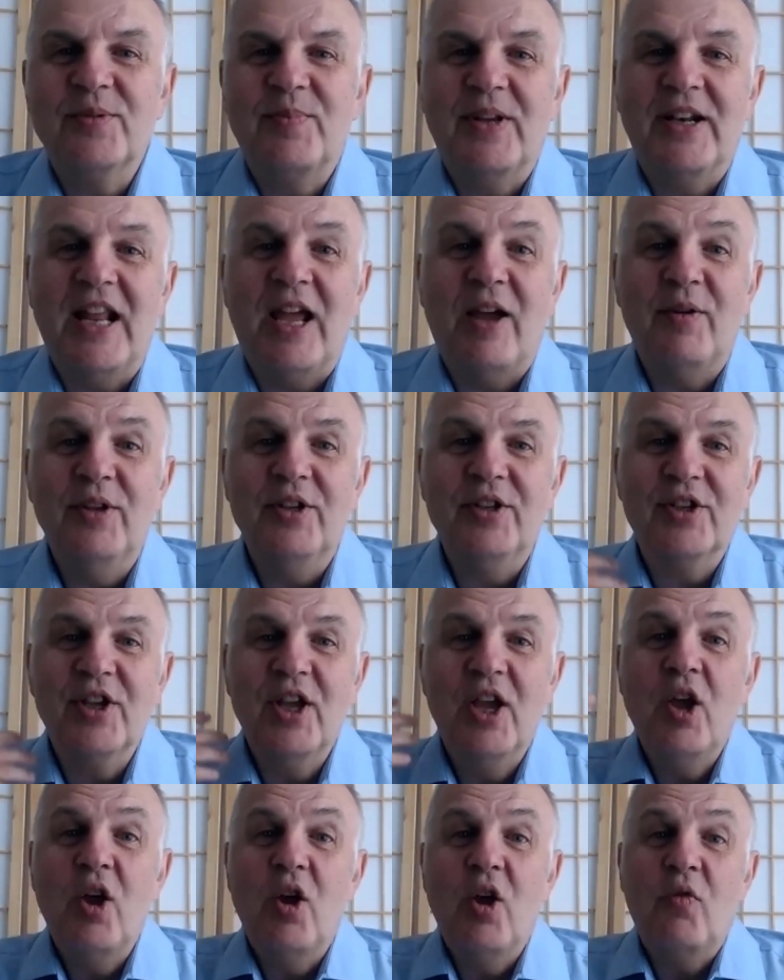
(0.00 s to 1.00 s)
But now he's
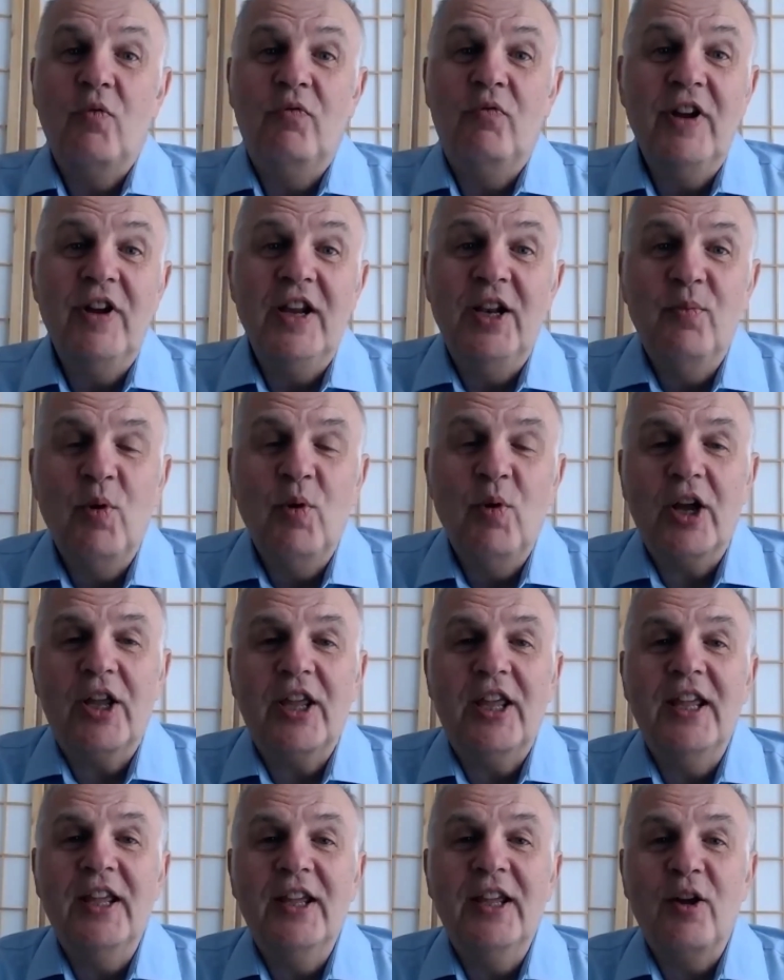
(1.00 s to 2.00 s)
really
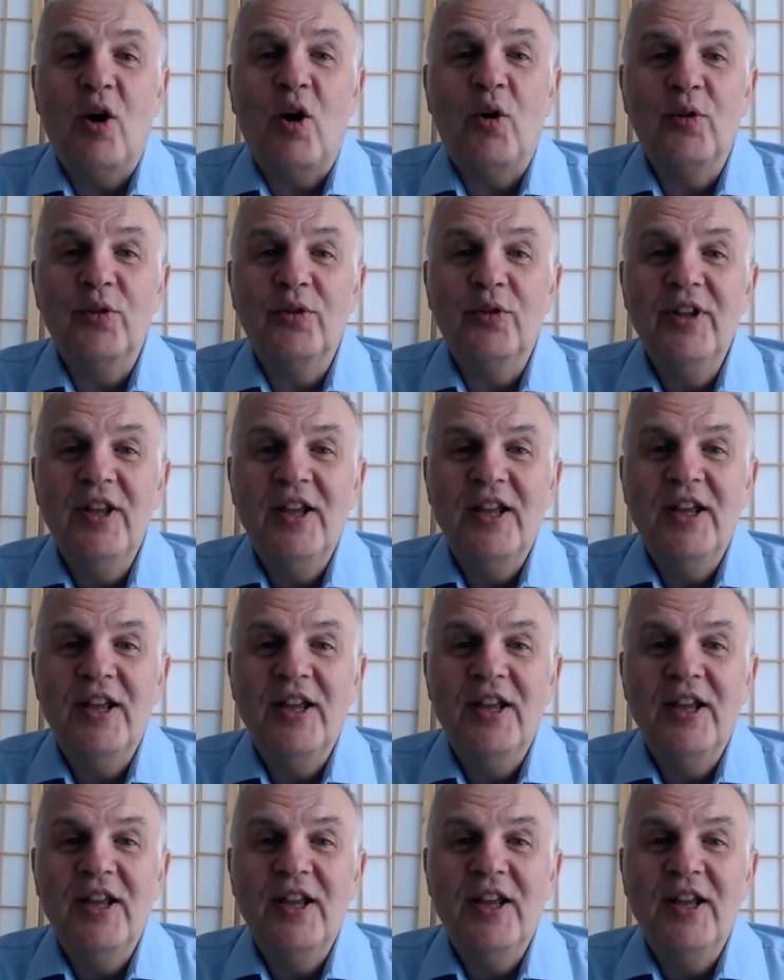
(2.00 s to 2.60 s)
working on